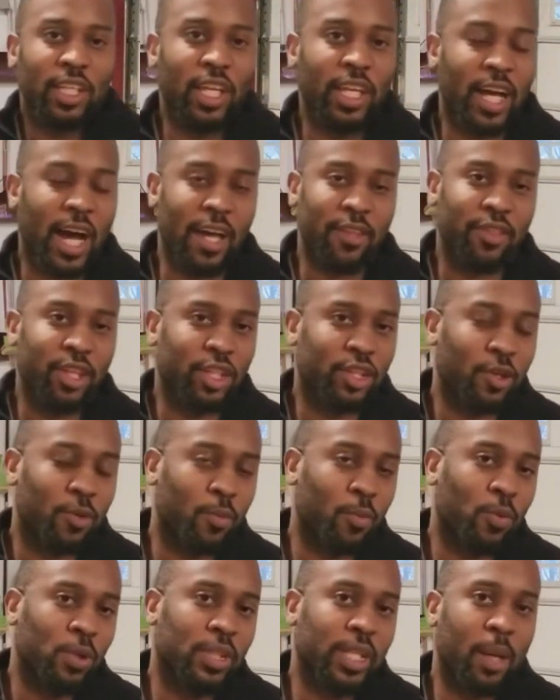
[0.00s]
I think
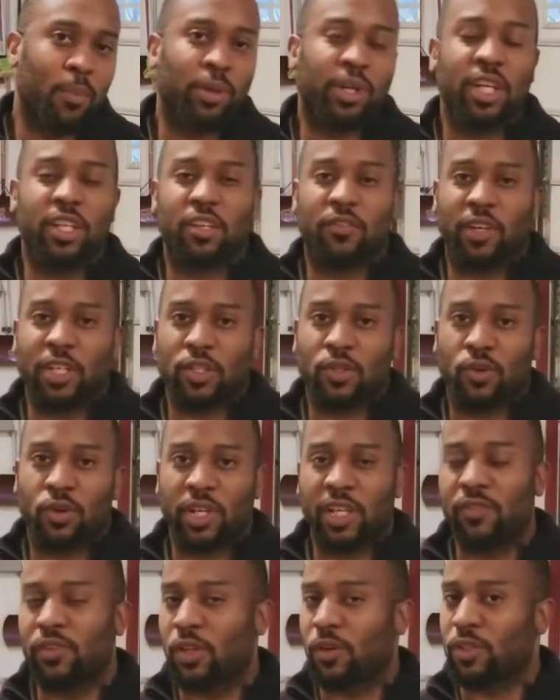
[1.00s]
the Lamborghini Aventador,
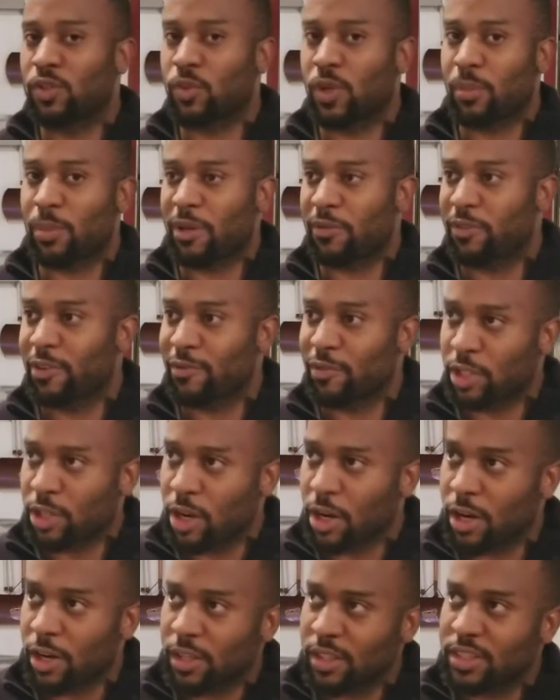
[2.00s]
even though it's one of my favorite
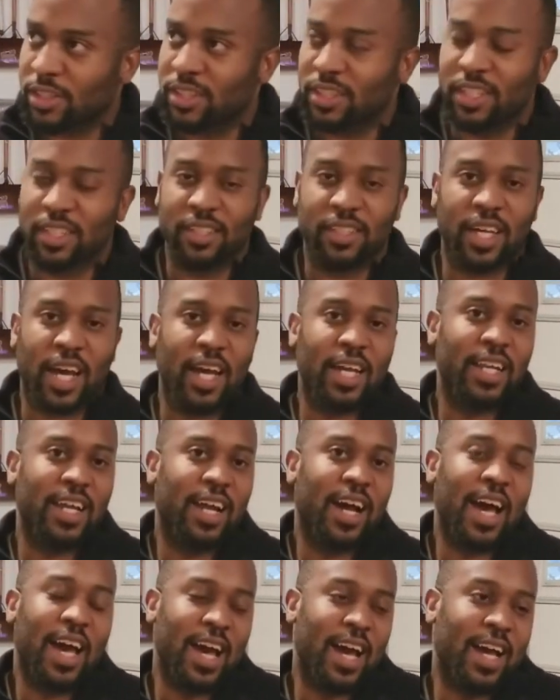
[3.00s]
cars, is
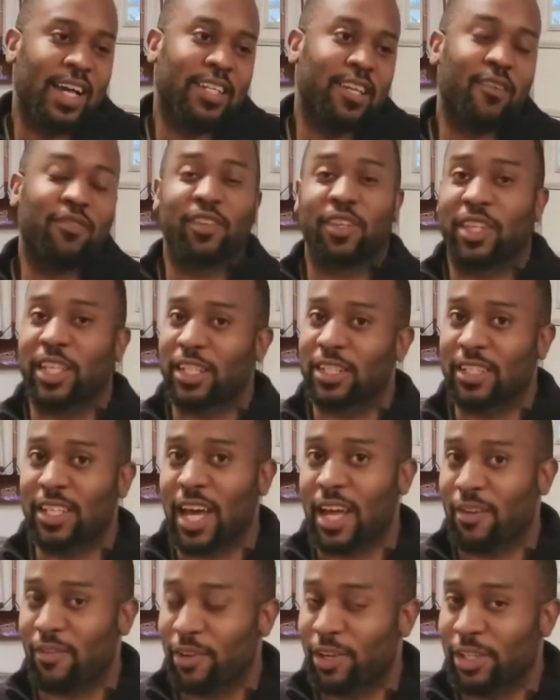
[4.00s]
I I definitely think it's
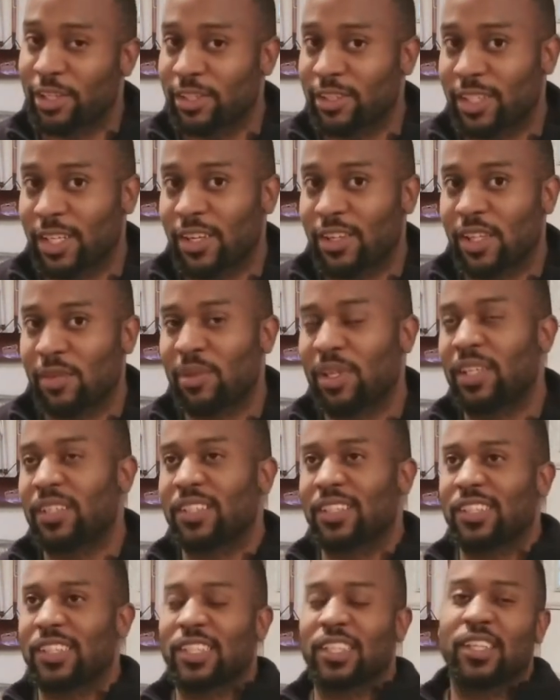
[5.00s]
not a very good deal. I mean,
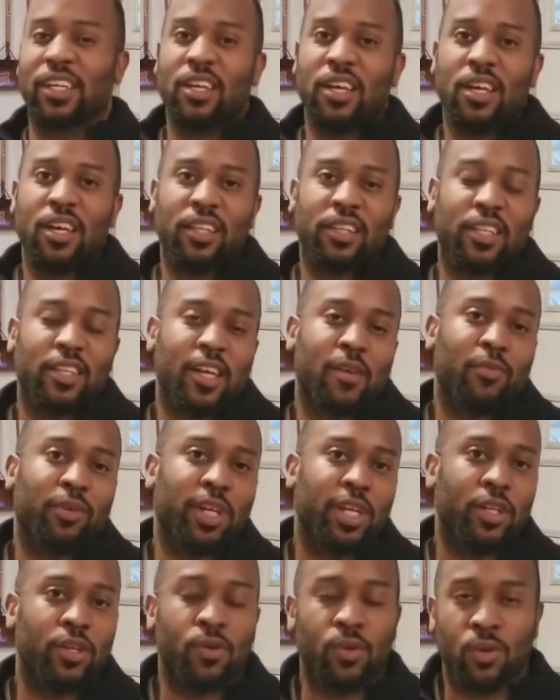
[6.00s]
the, the
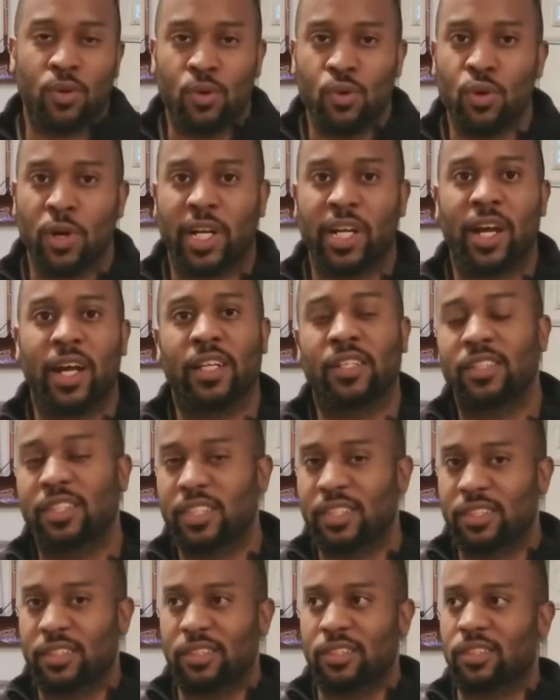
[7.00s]
Lamborghini Huracan
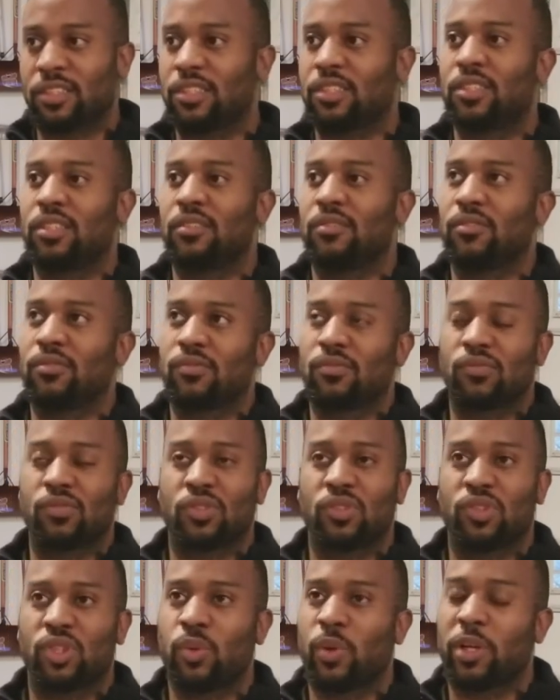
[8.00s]
is
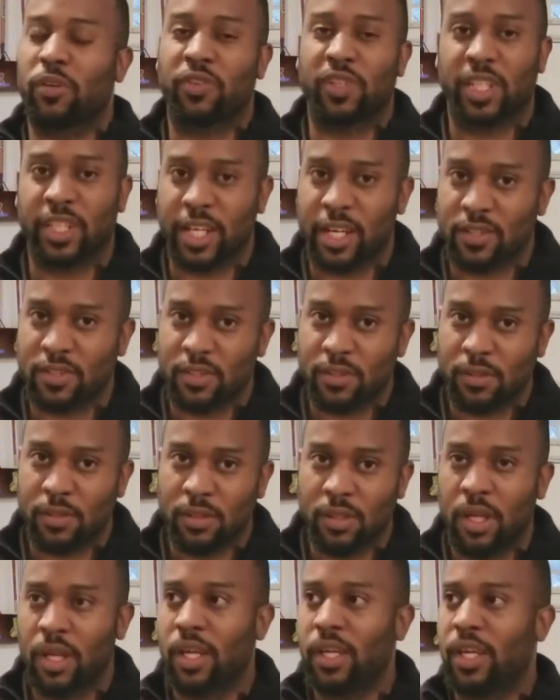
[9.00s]
two hundred fifty thousand,
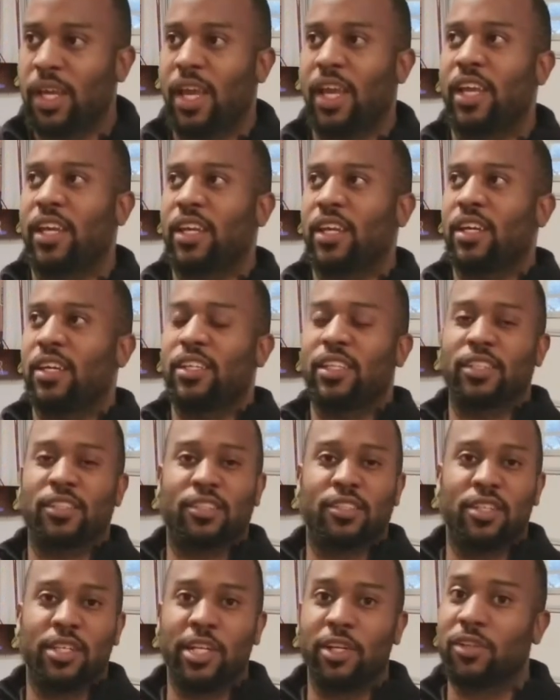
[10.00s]
and
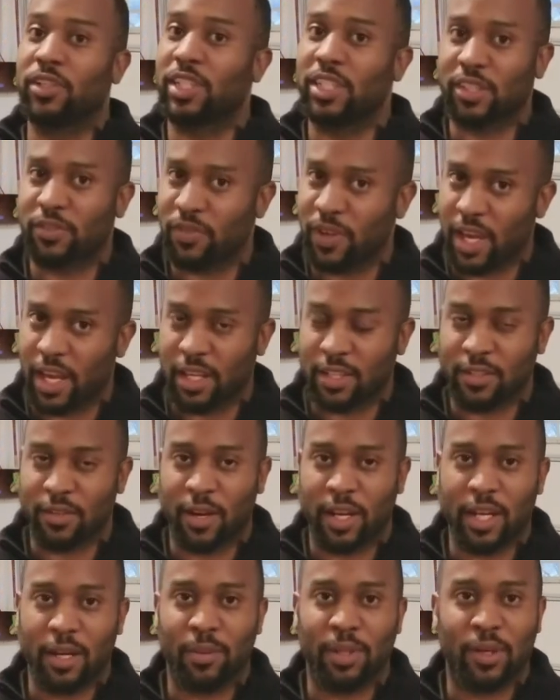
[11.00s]
it's nearly as fast,
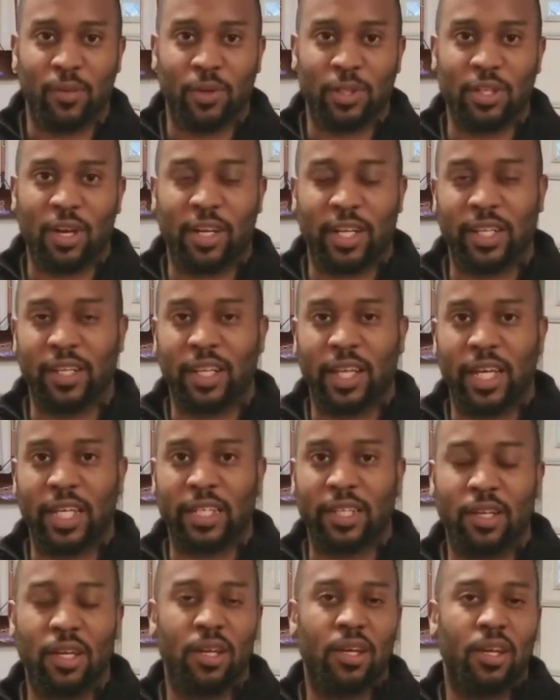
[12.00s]
right? I mean, we're talking like